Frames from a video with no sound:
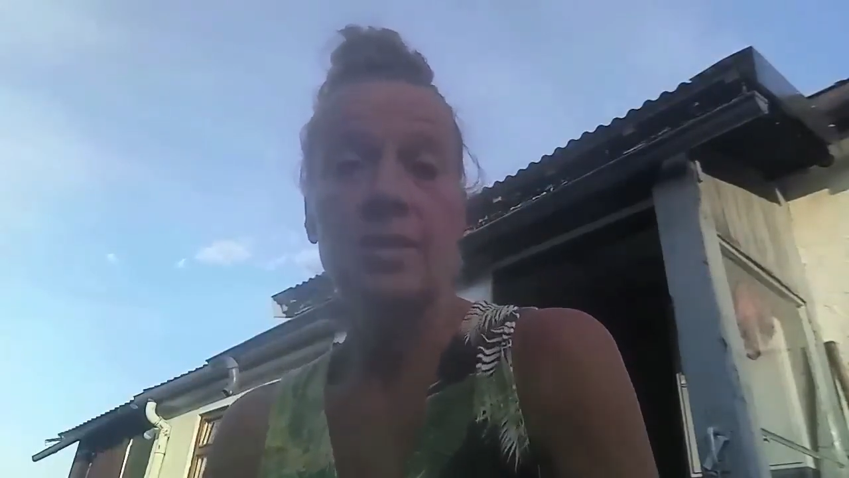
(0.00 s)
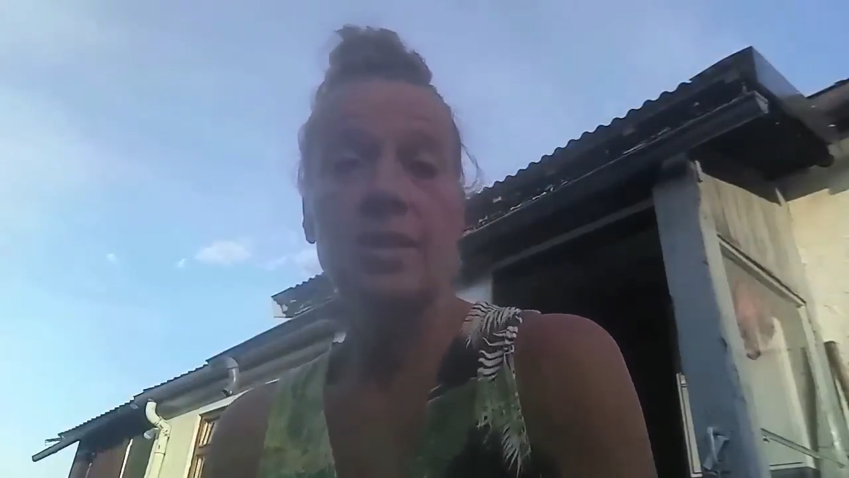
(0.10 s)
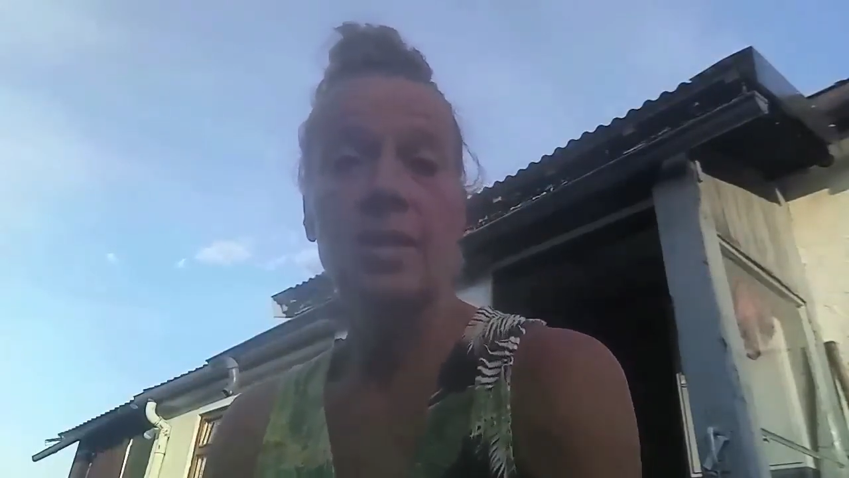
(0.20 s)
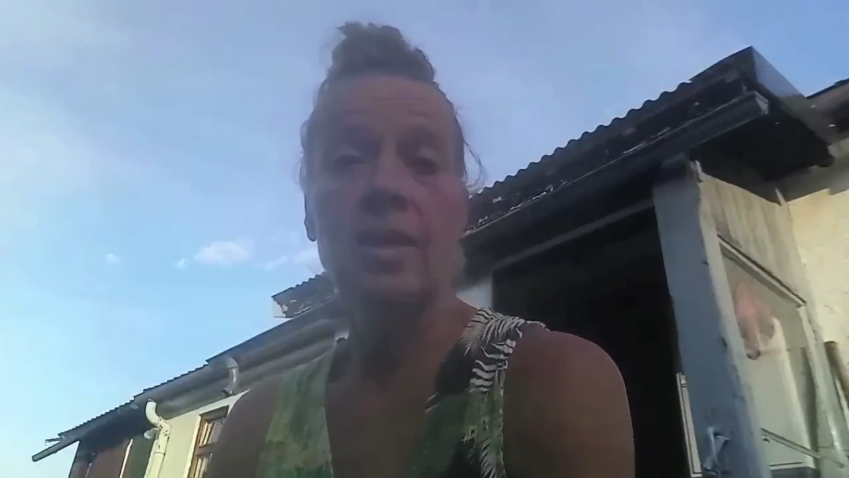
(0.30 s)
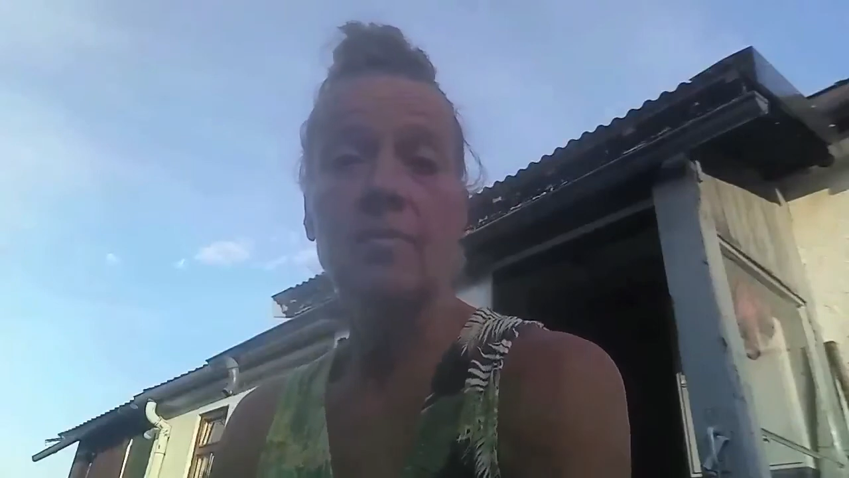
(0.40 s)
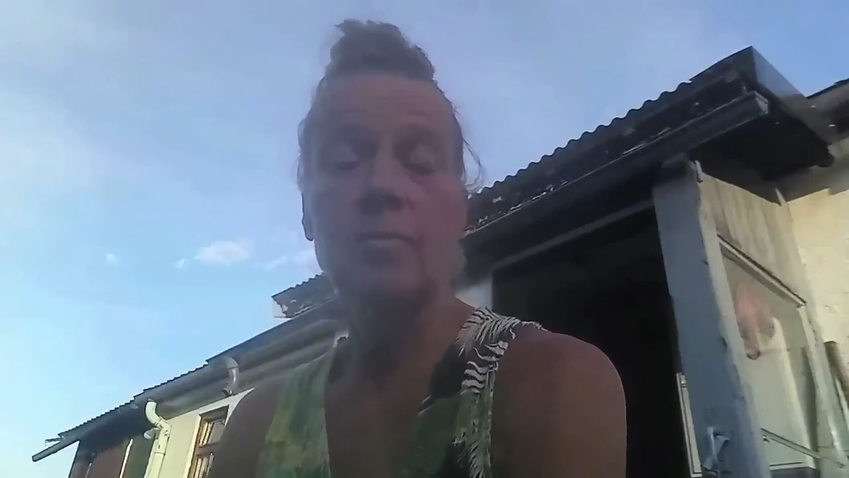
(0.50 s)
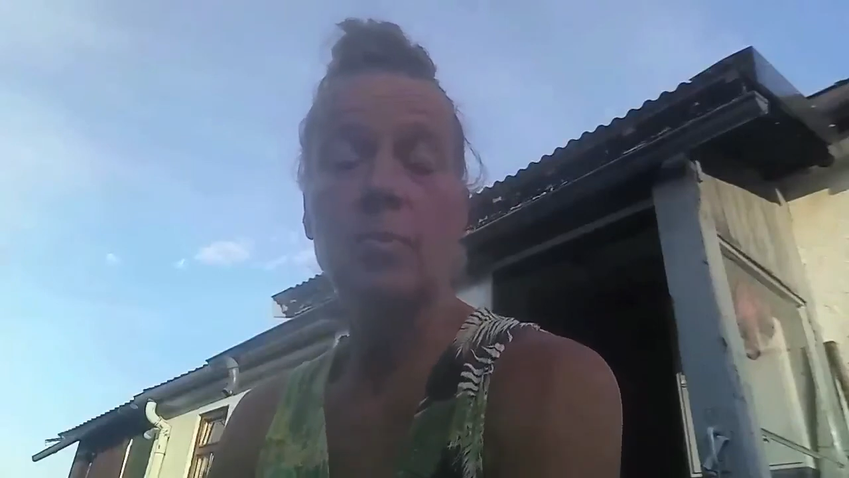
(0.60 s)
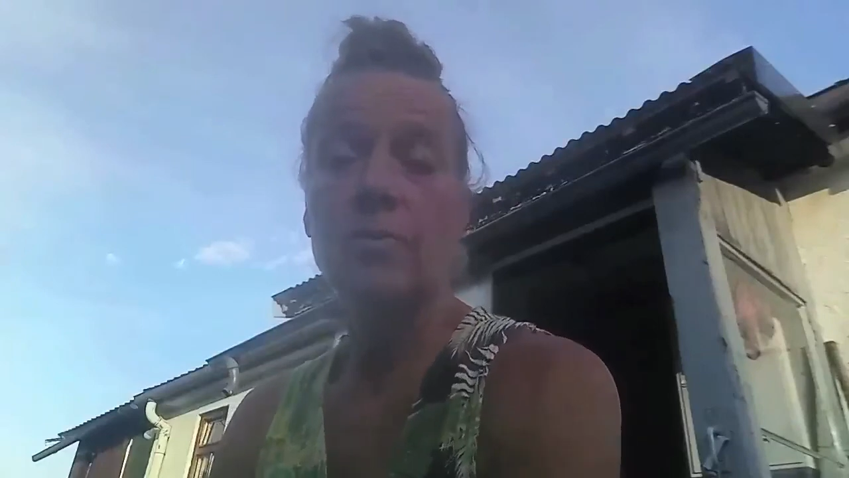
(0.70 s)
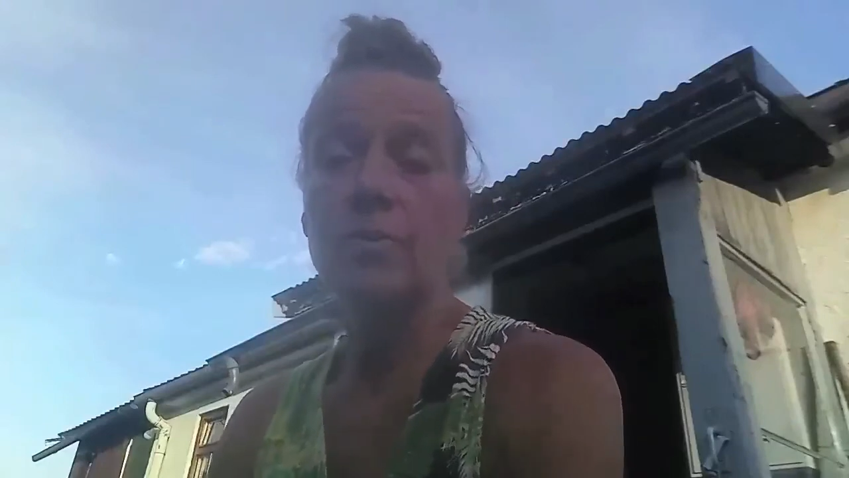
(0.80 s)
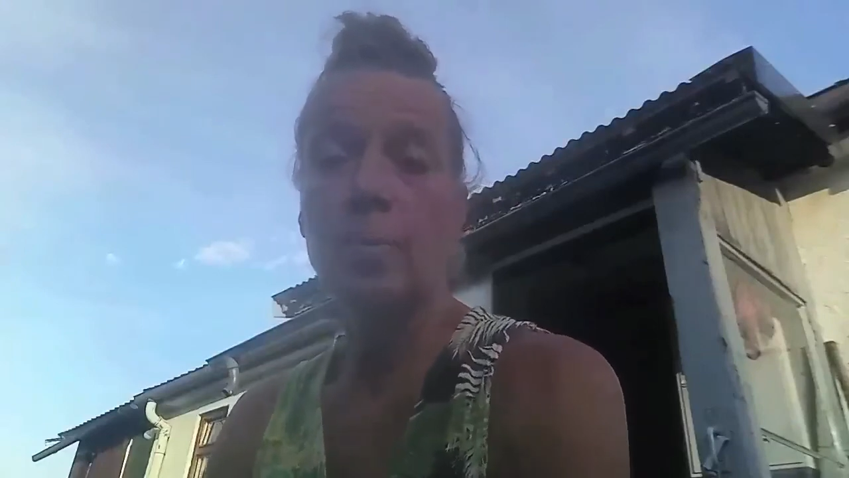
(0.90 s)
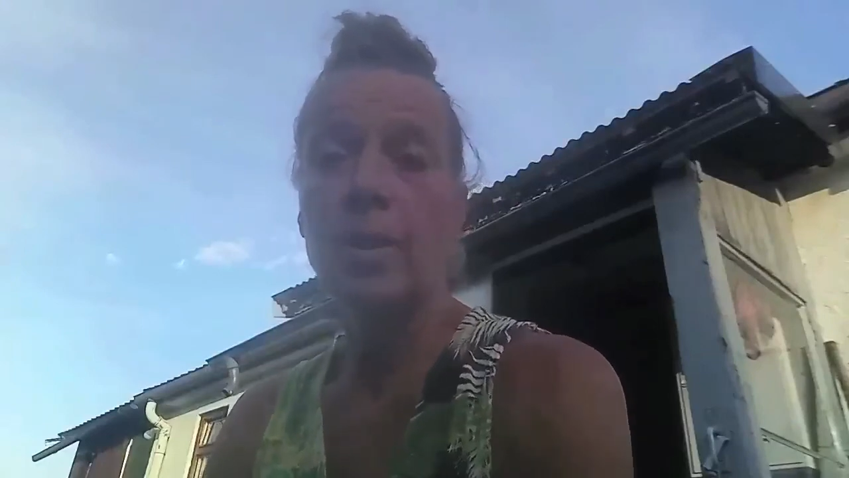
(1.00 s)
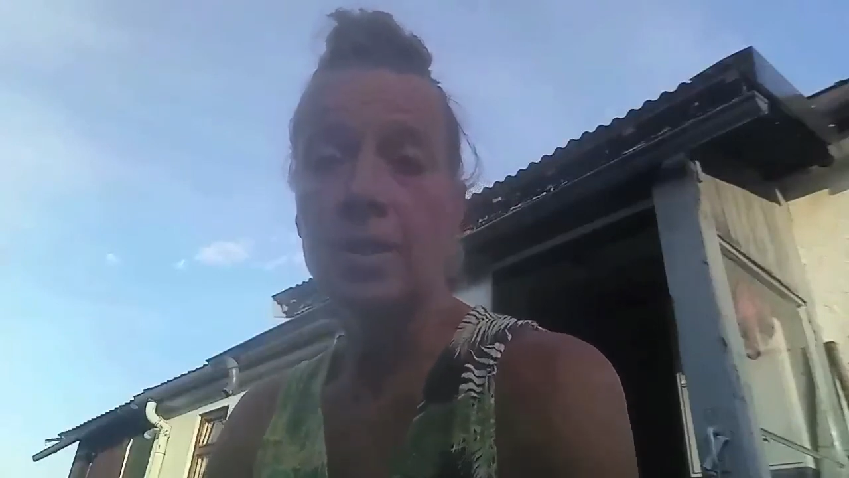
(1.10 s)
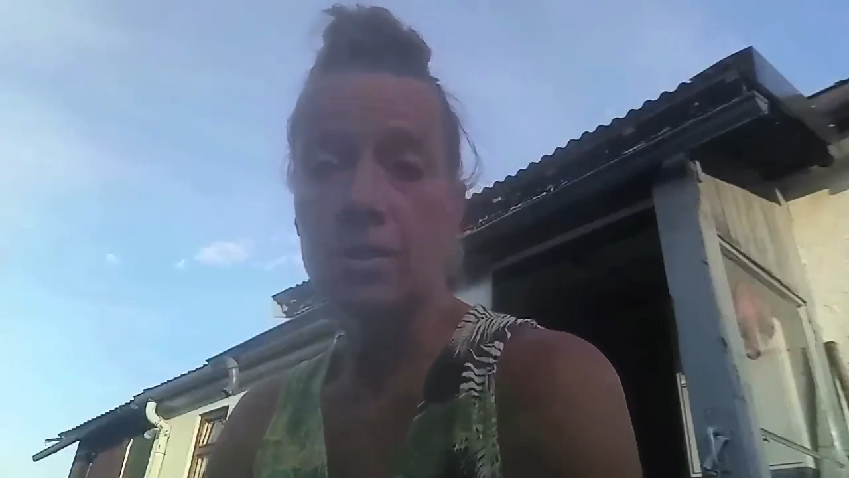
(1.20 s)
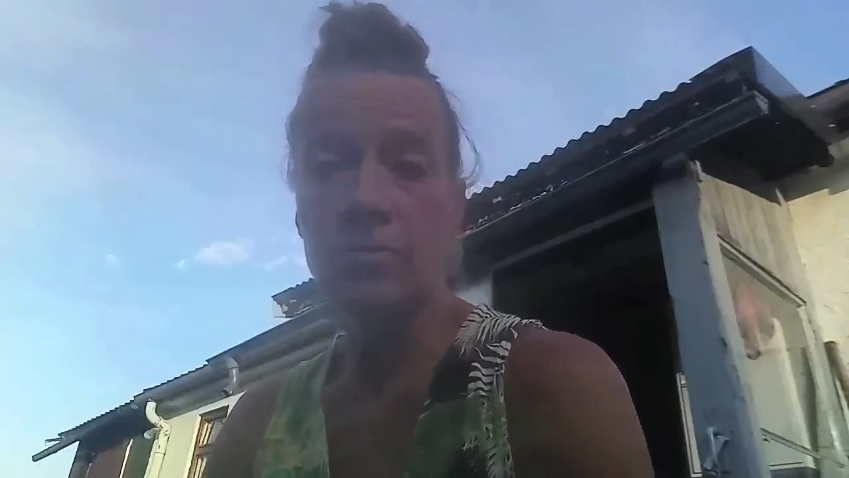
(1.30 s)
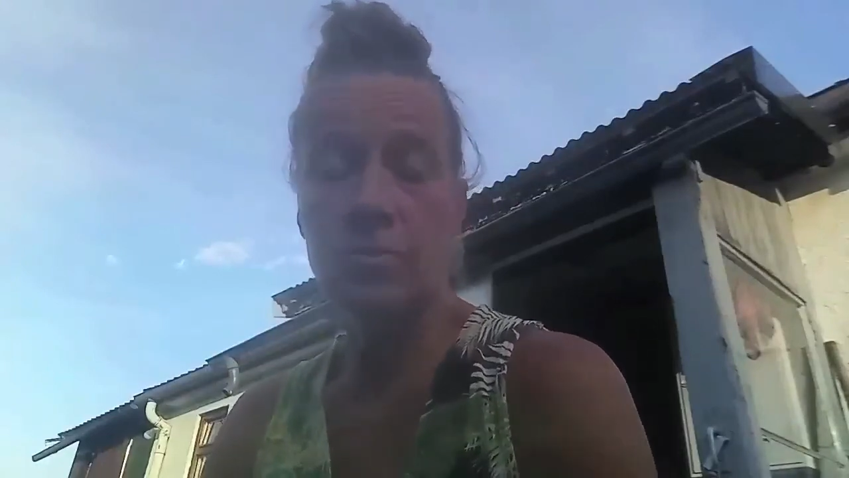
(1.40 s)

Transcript: didn't have a private place